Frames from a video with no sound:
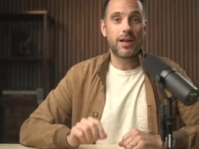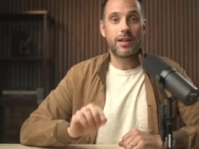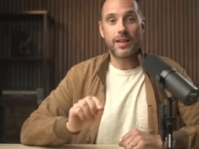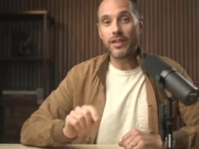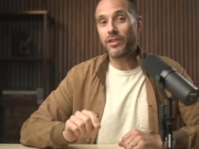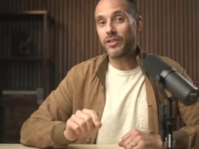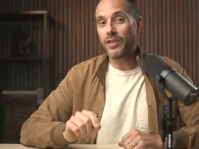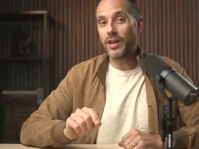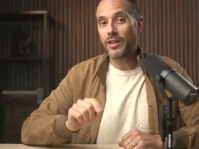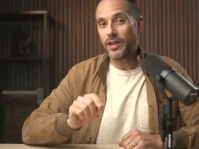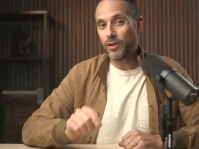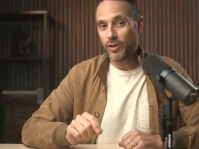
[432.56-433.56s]
that's a
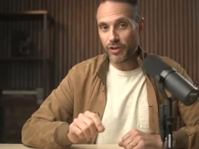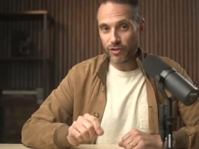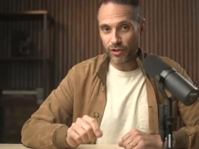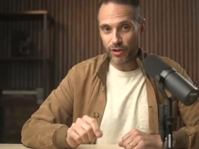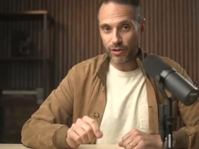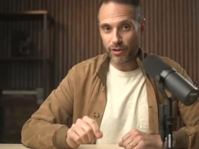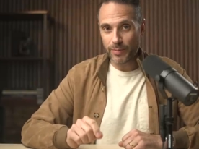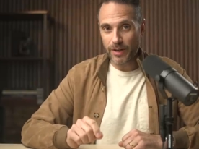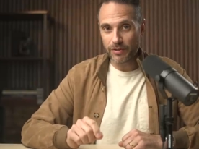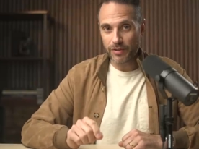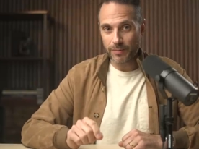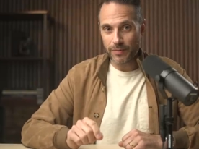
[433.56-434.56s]
sign that you're insecure
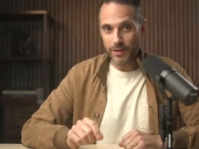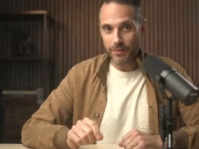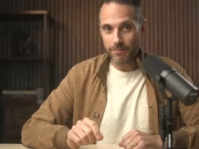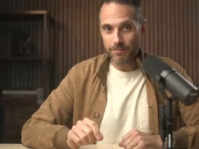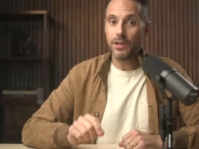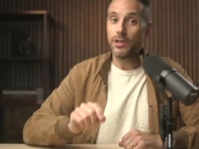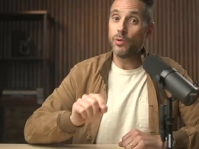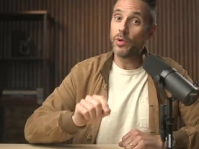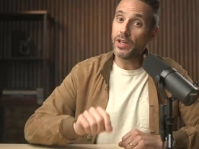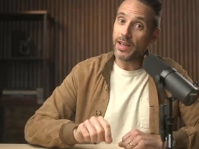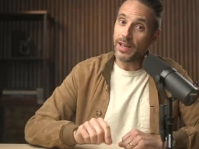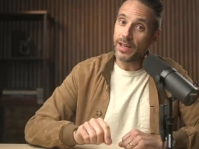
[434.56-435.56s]
about something. You
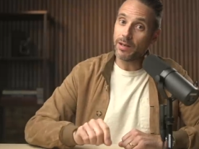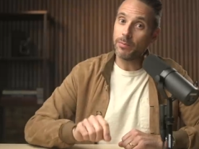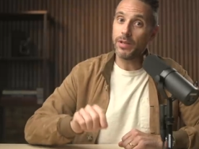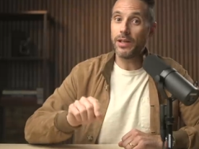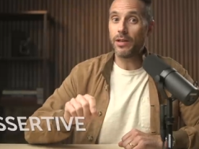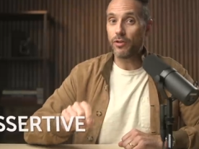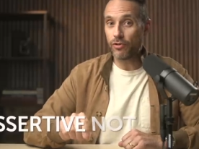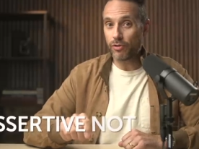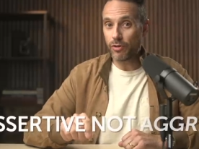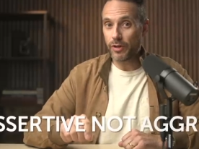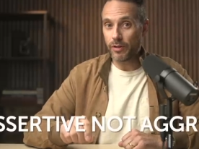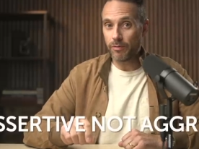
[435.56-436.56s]
can be
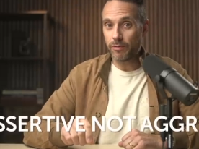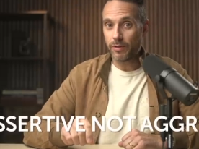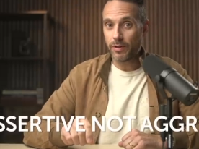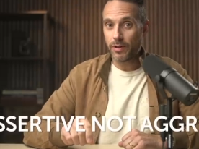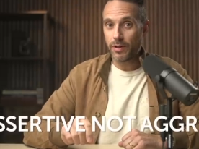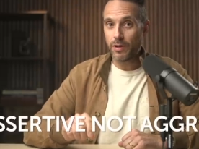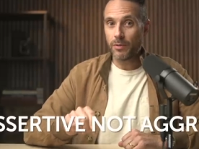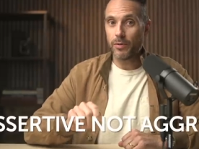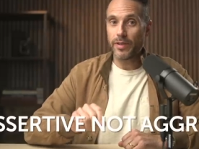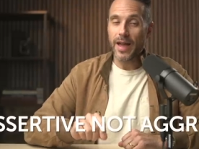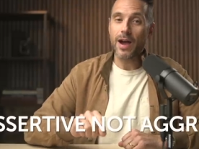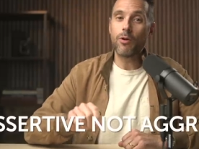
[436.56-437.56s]
assertive
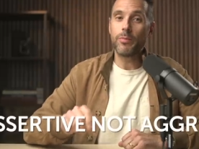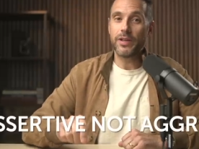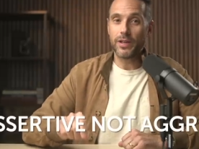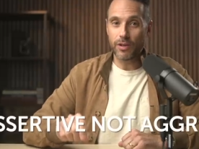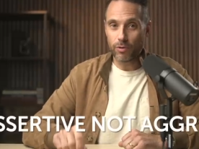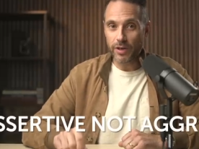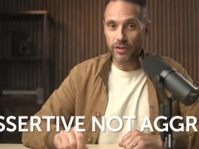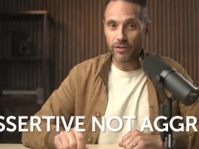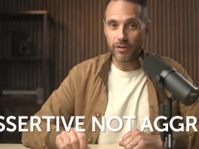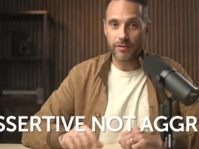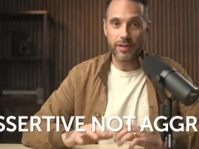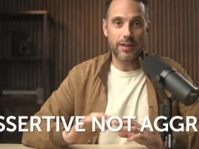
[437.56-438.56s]
without being
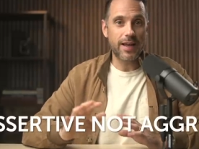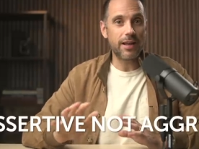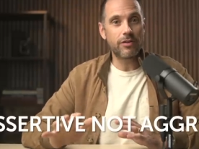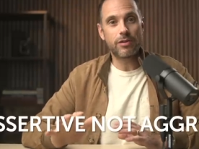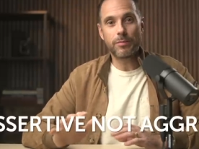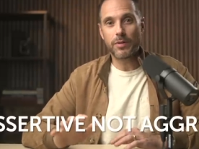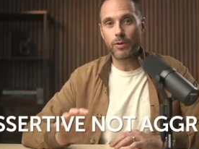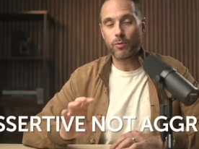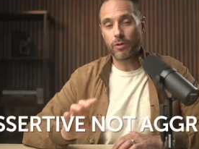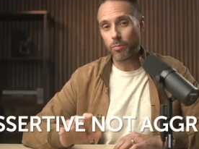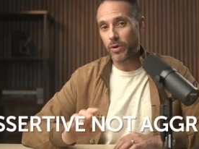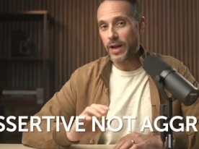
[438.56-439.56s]
aggressive, and that is something
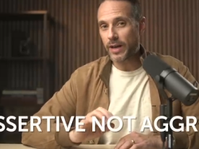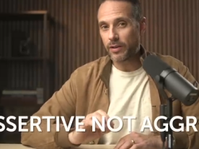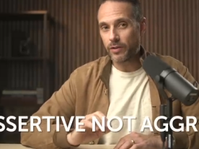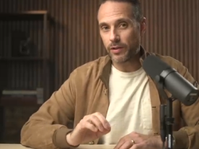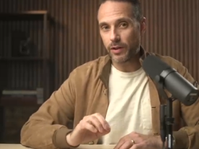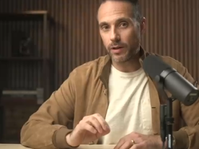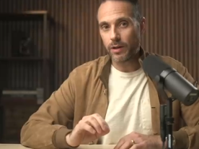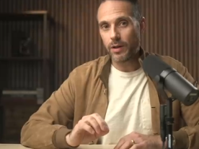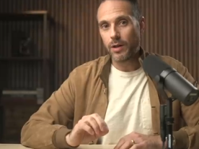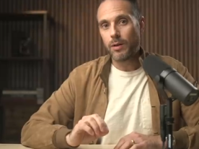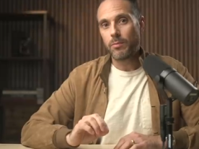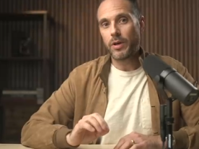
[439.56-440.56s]
worth practicing.
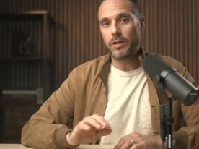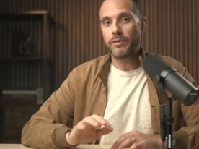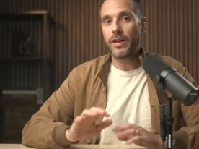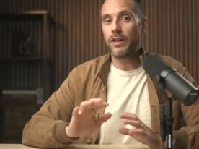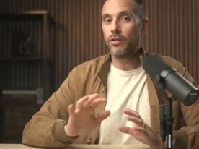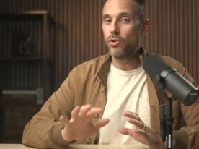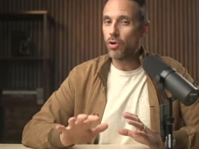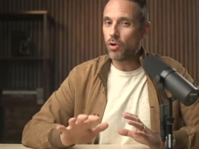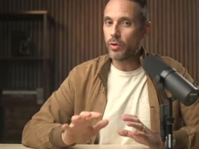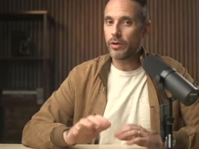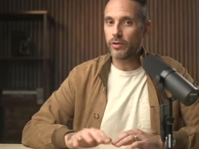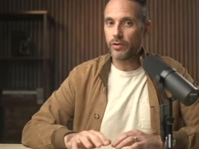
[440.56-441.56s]
But you've got to
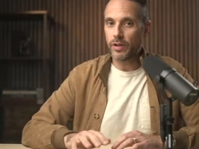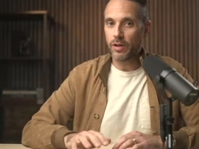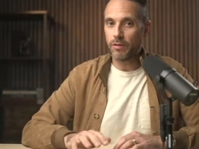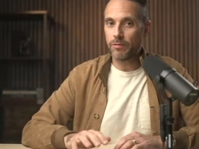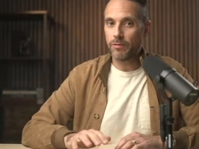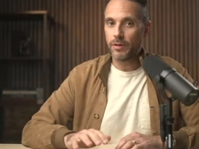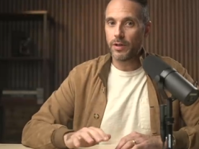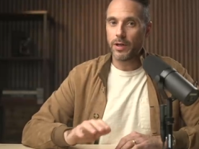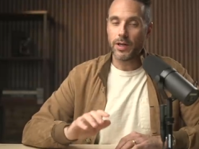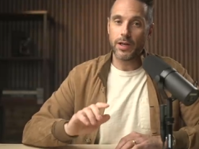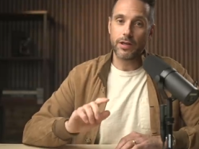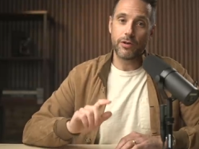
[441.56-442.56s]
know yourself
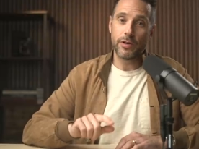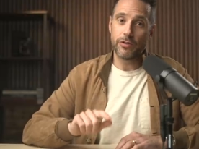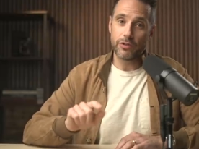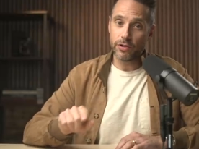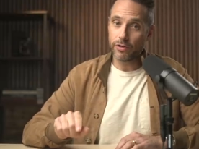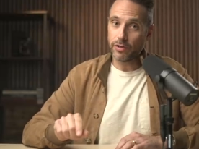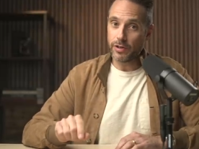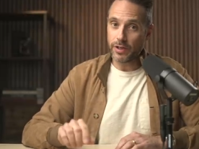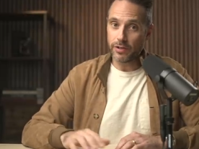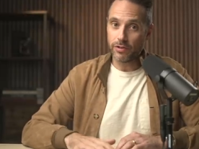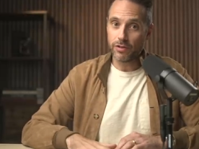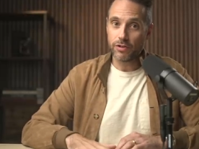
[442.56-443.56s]
and your
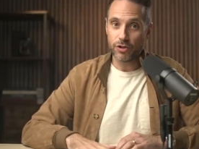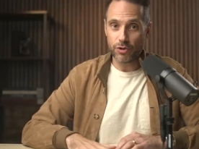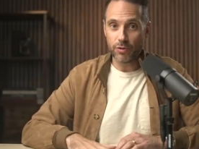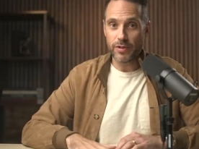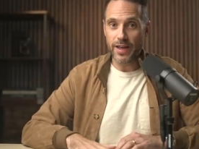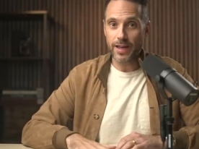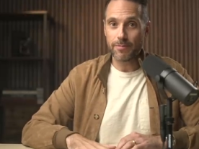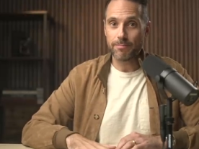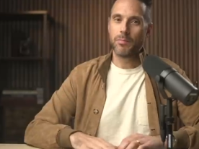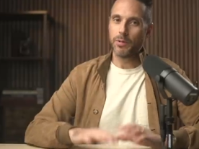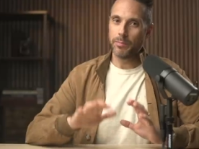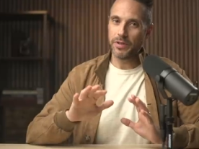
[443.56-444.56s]
insecurities to do that.
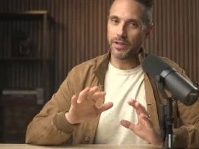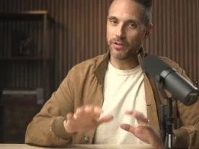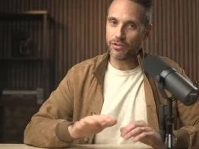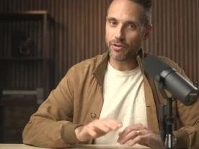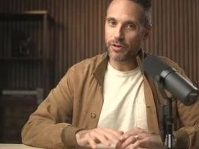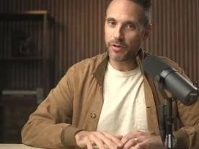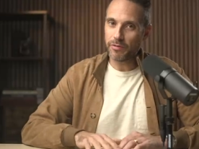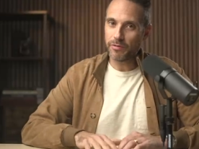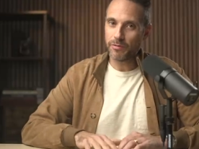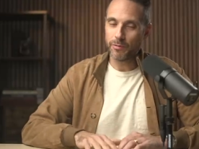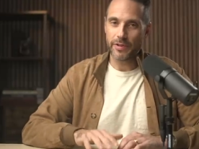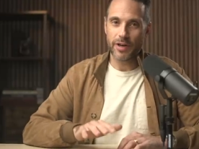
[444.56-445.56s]
But being assertive
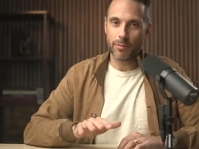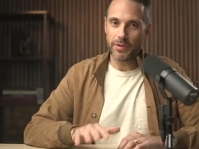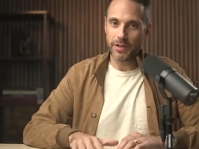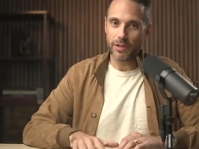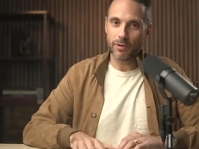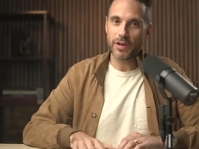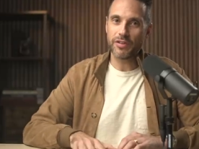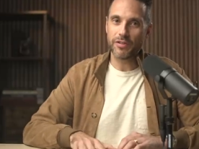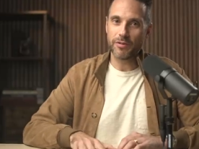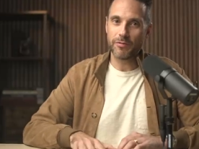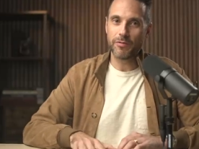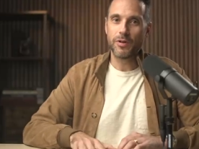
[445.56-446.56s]
without being
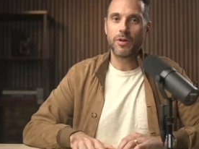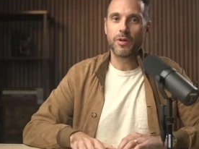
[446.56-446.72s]
aggressive